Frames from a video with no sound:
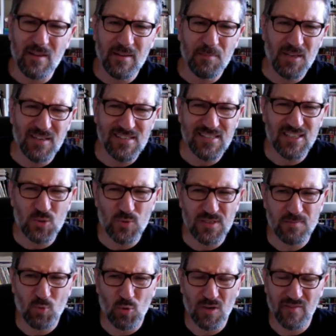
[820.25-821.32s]
because this
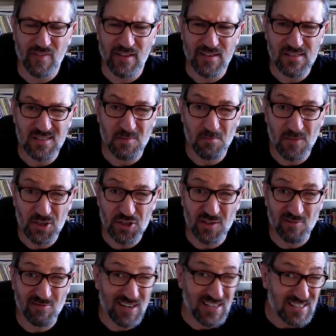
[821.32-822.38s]
was more of a
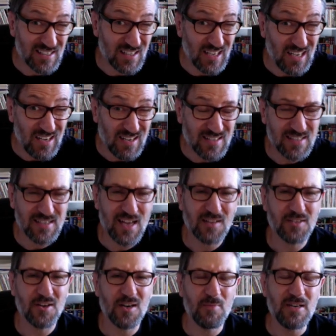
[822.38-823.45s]
submission wrestling style
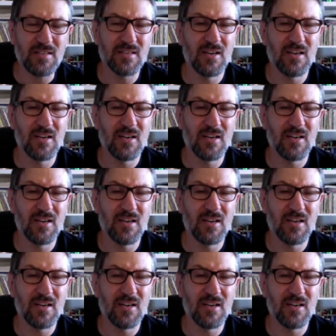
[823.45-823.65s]
tournament,